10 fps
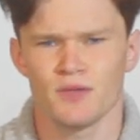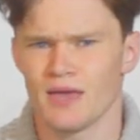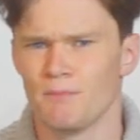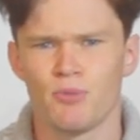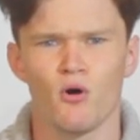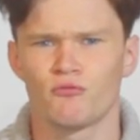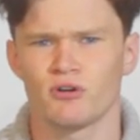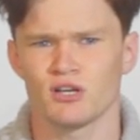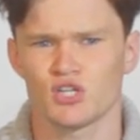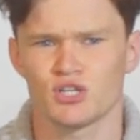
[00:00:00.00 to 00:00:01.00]

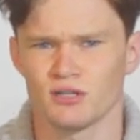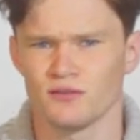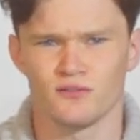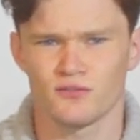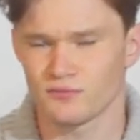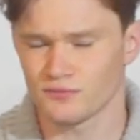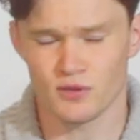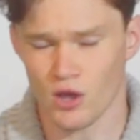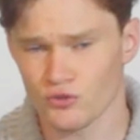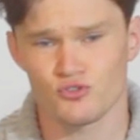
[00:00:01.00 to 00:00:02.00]
impoverished and
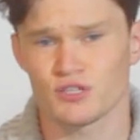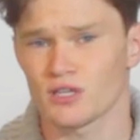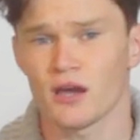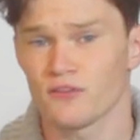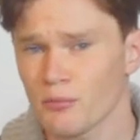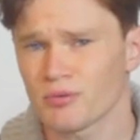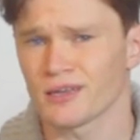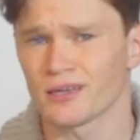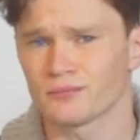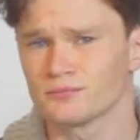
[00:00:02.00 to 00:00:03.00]
countryside
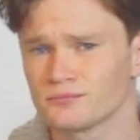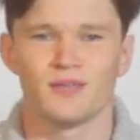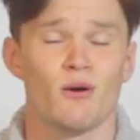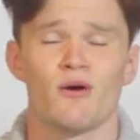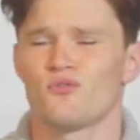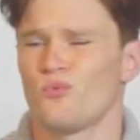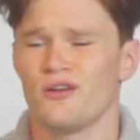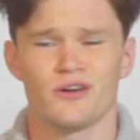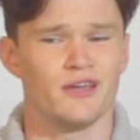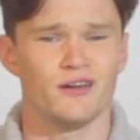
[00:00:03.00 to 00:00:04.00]
upbringing. However,
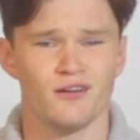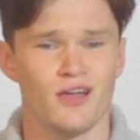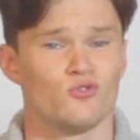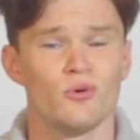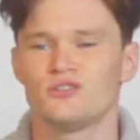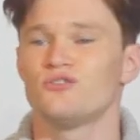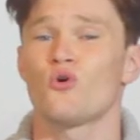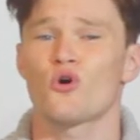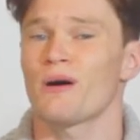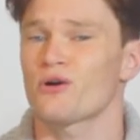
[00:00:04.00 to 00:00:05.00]
we are here, as always, to
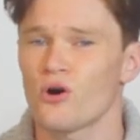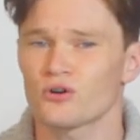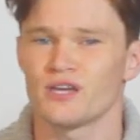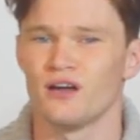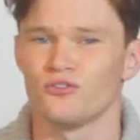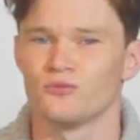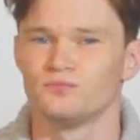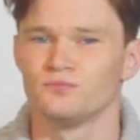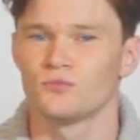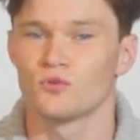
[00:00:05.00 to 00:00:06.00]
talk about cocktails.
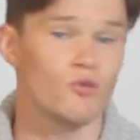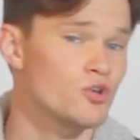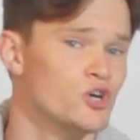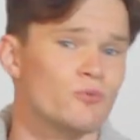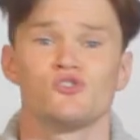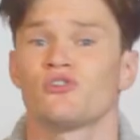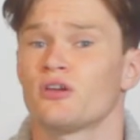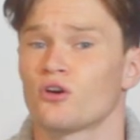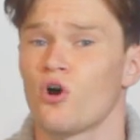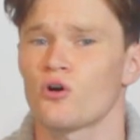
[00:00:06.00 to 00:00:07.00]
Roger, when
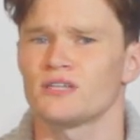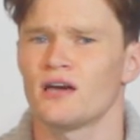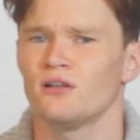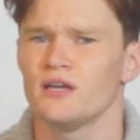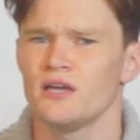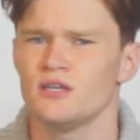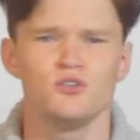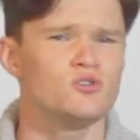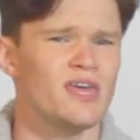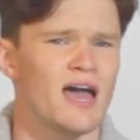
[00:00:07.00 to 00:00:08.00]
drinking a cocktail, is
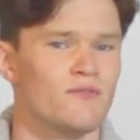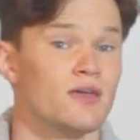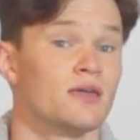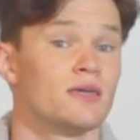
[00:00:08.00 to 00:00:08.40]
usually having a